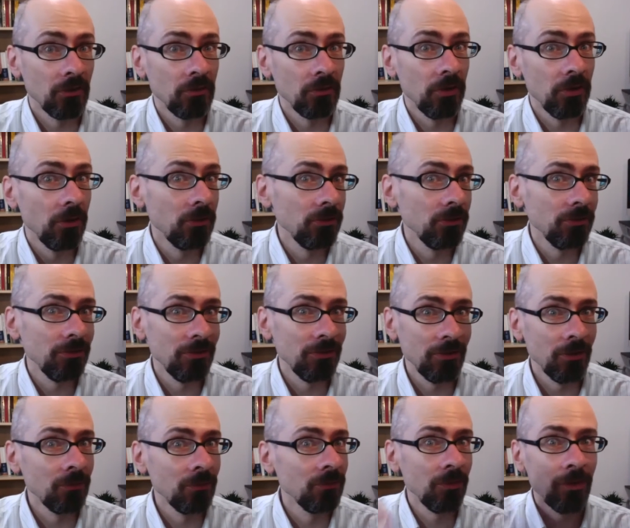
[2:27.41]
So don't
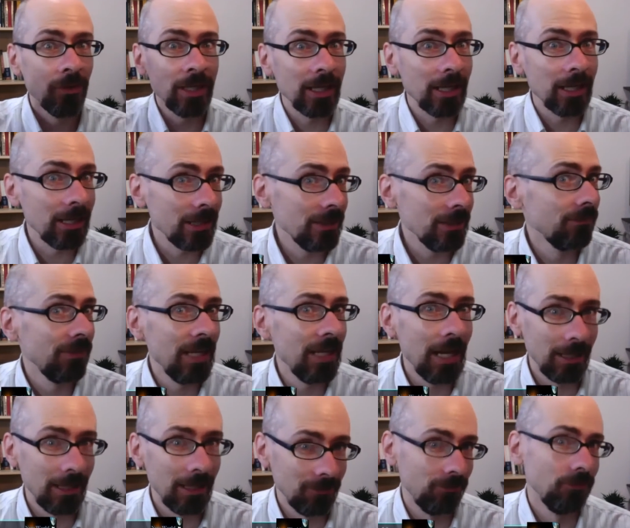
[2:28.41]
don't look at any of
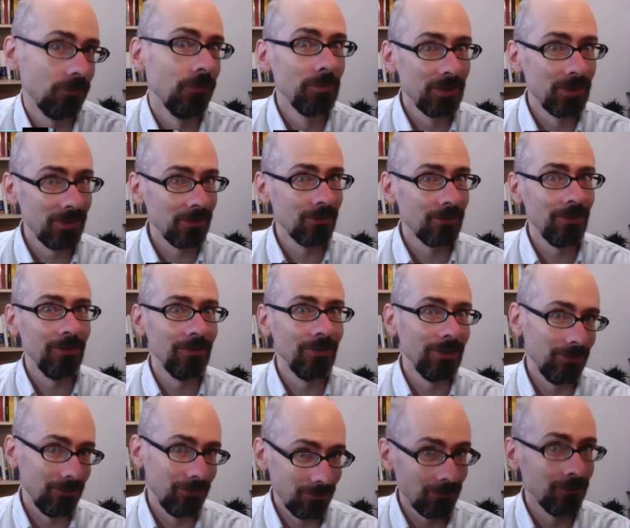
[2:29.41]
the actual
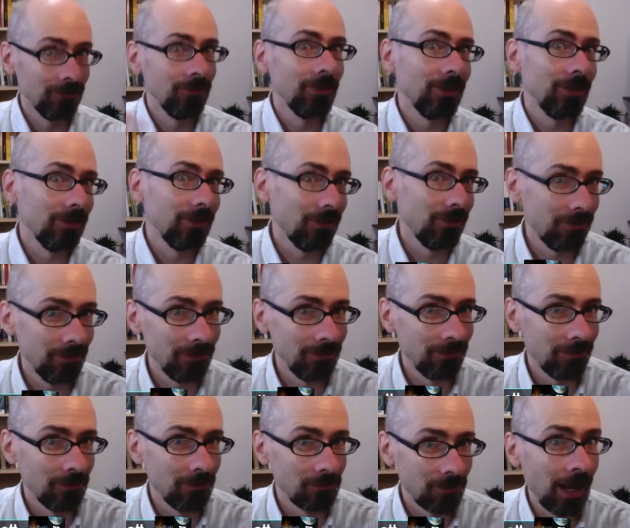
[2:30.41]
material here. Don't look at the
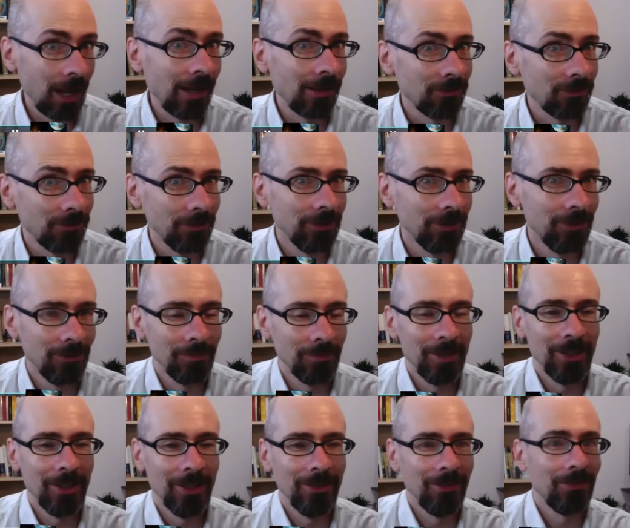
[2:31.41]
things that we're actually
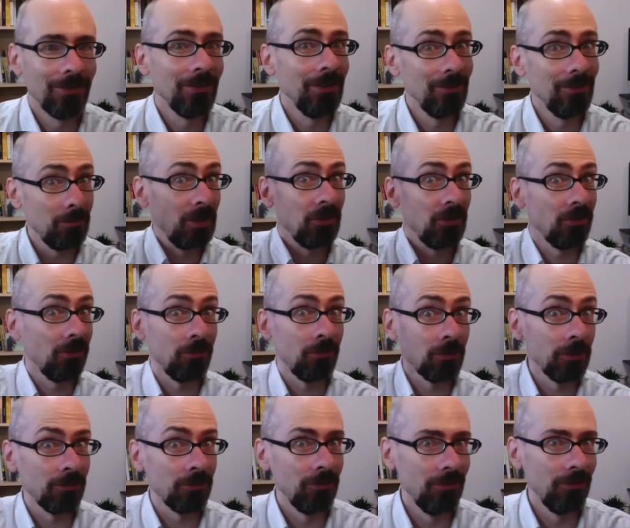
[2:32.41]
doing behind the scenes because
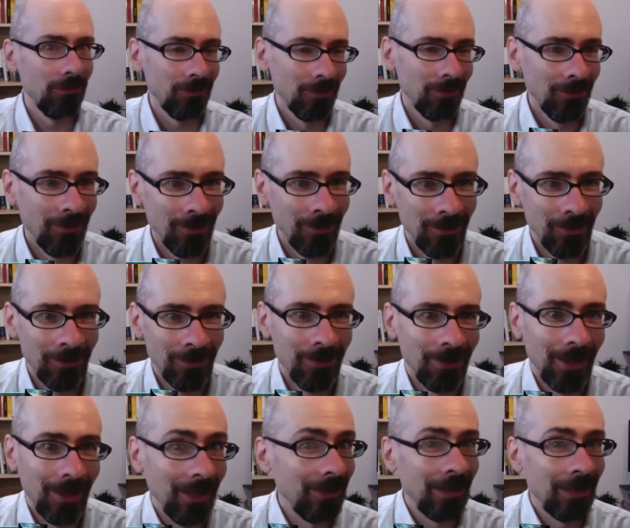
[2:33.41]
it's Russians,
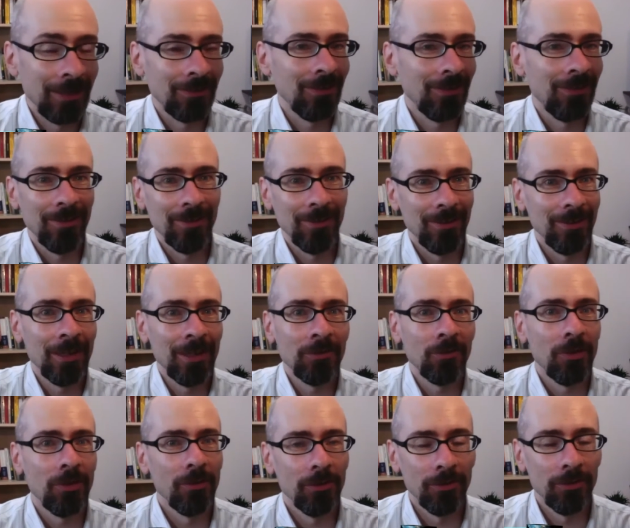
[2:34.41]
and that's uh,
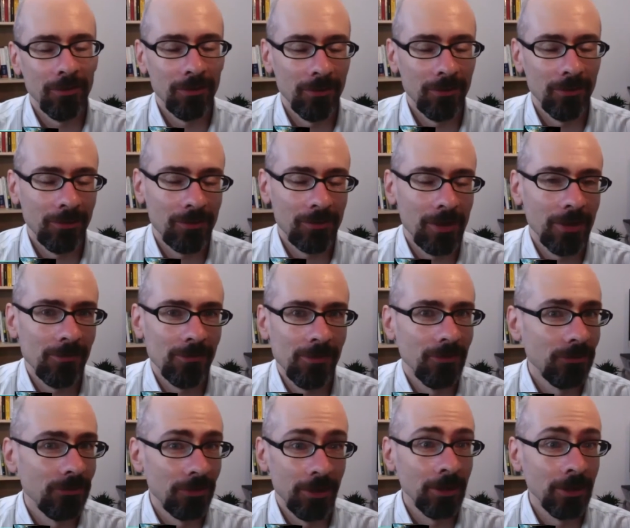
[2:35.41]
that's the the
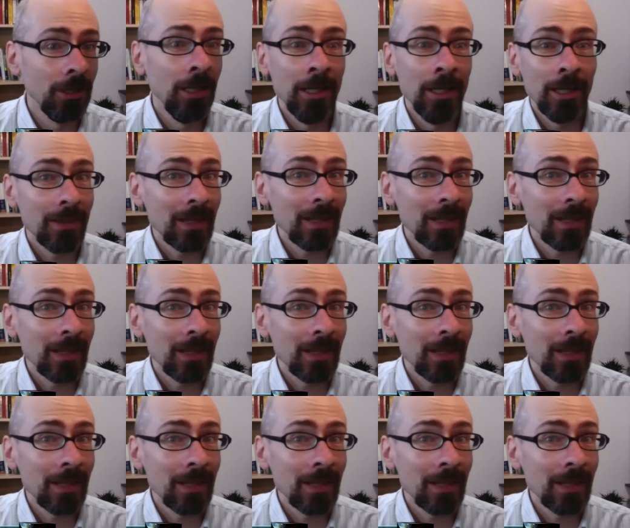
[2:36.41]
strategy they're trying.